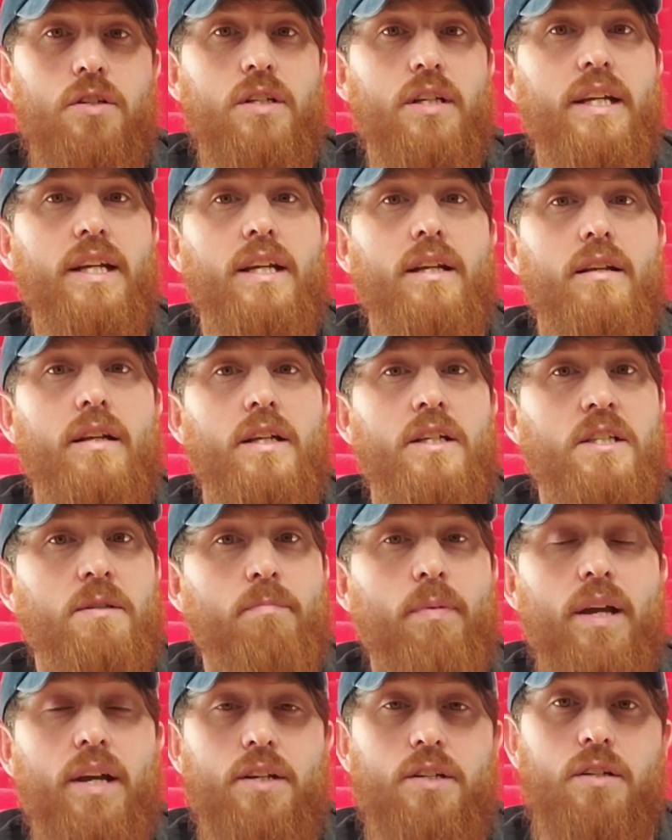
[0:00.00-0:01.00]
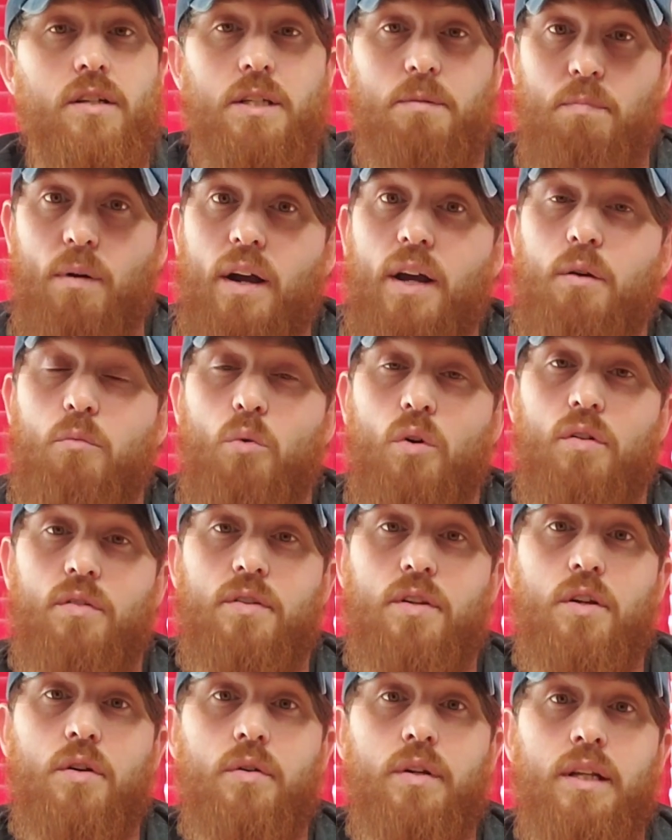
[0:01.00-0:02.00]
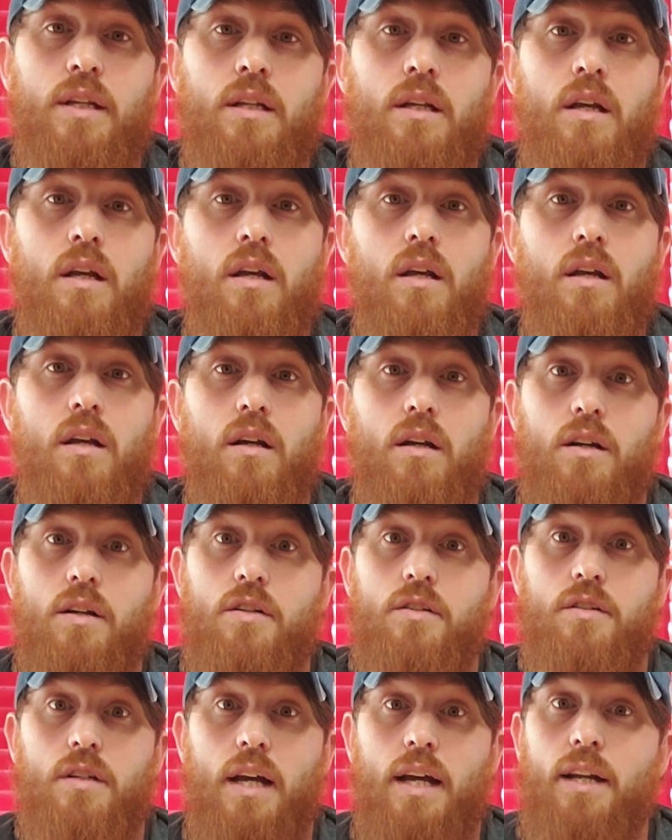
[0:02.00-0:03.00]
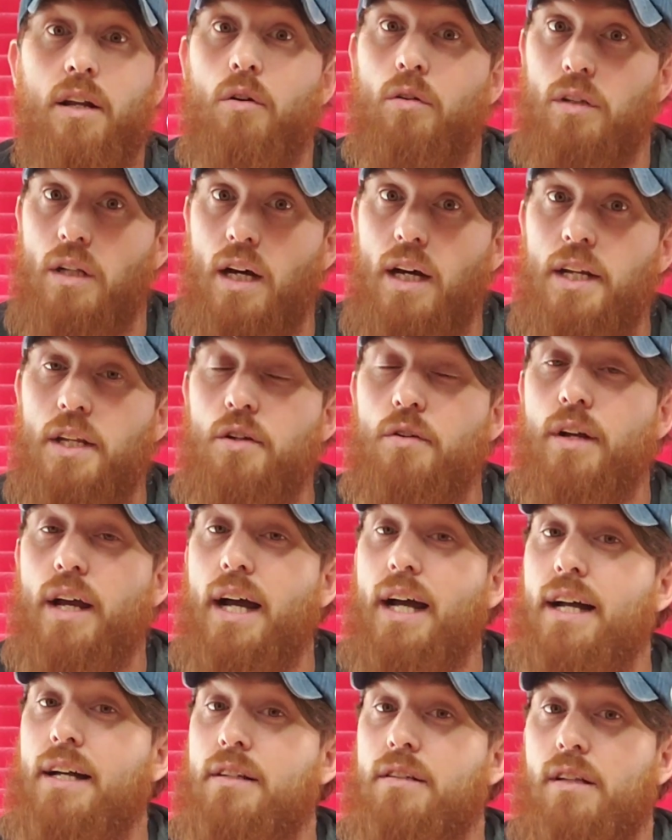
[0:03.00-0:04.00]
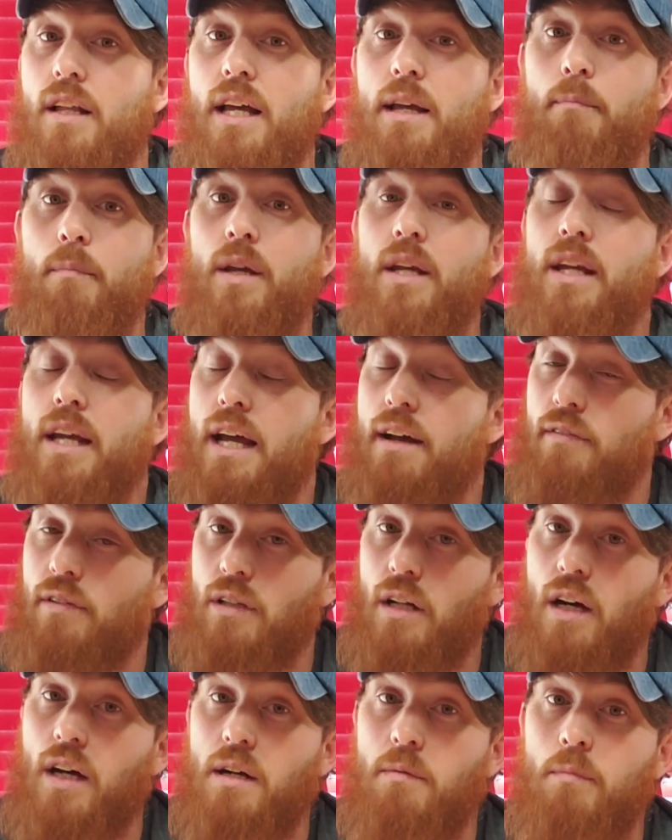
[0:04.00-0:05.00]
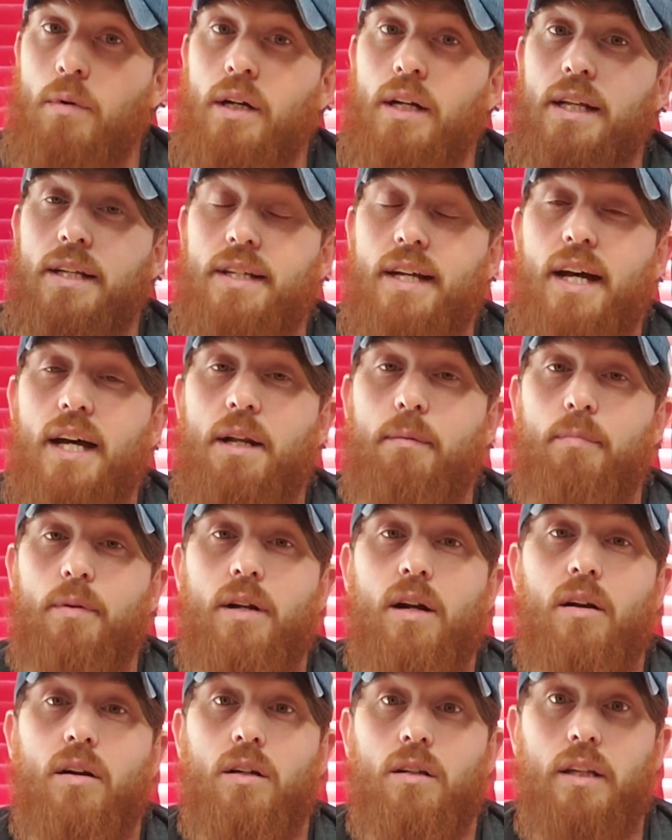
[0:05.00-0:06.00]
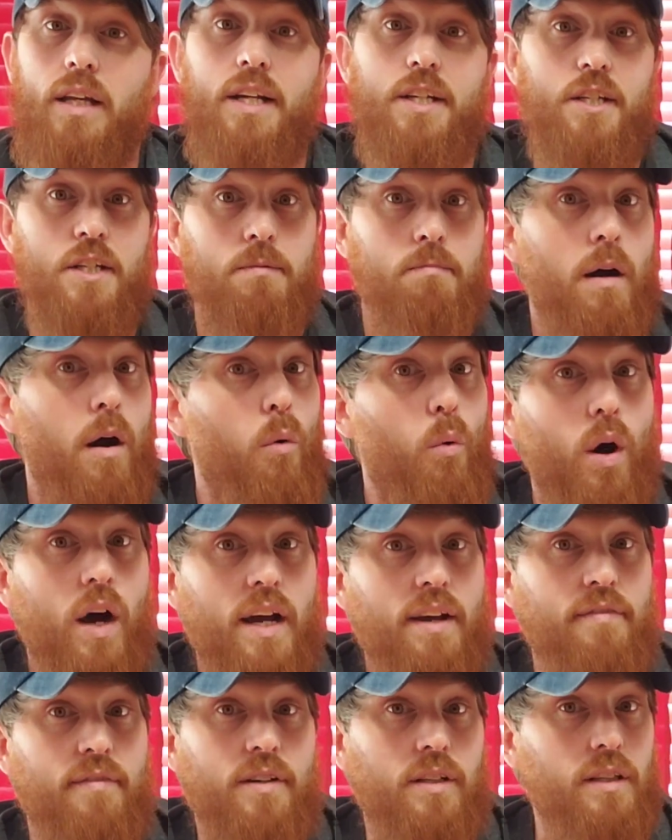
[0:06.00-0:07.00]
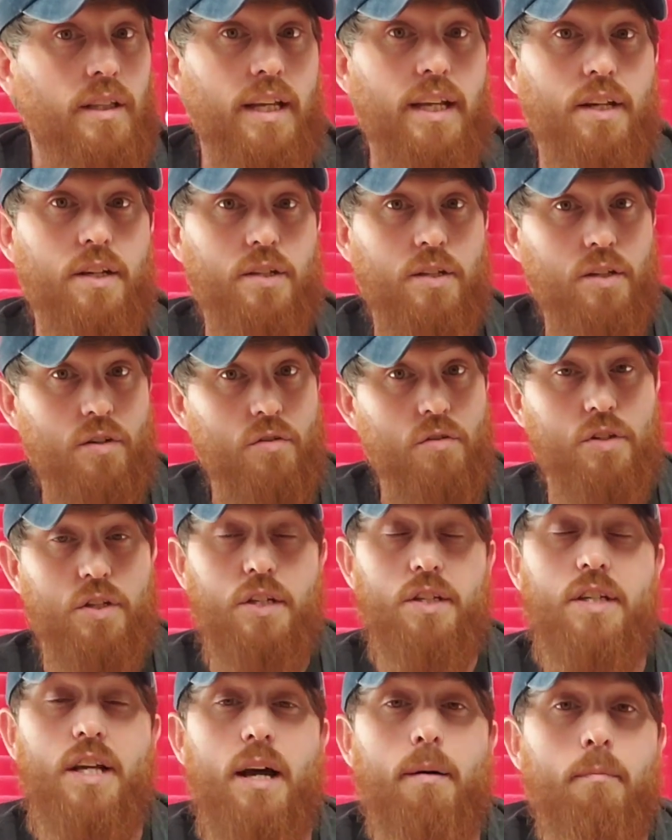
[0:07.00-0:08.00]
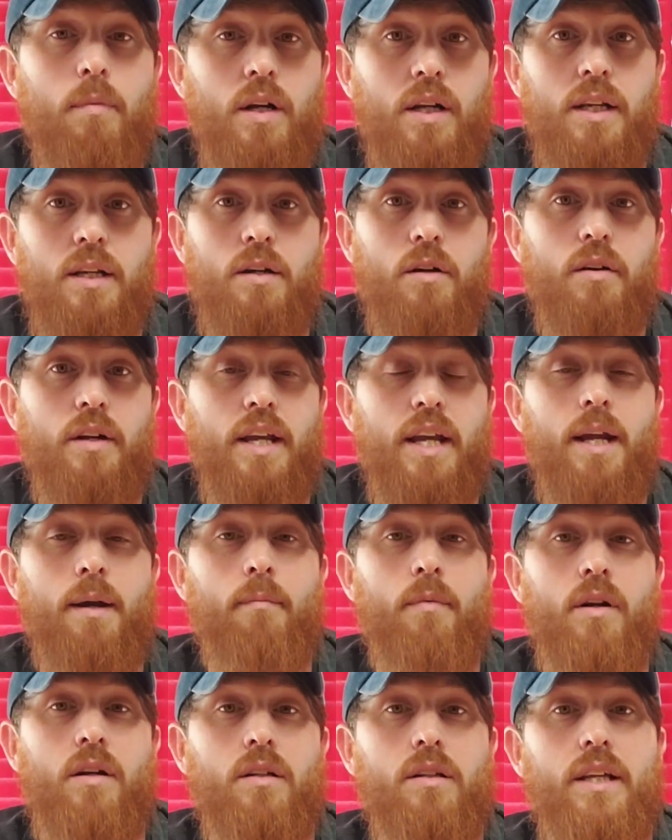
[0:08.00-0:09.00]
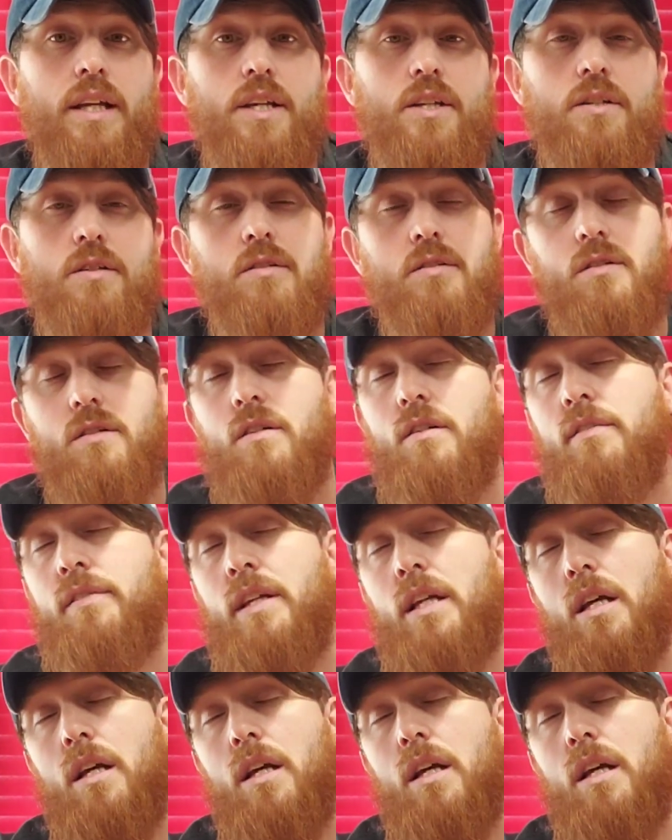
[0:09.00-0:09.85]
to get an inspection, it's probably worth doing it. Because I know a lot of you guys, like me, have a lot of money tied up in our collections. My wife collects too. She's got money in her camera collection and stuff.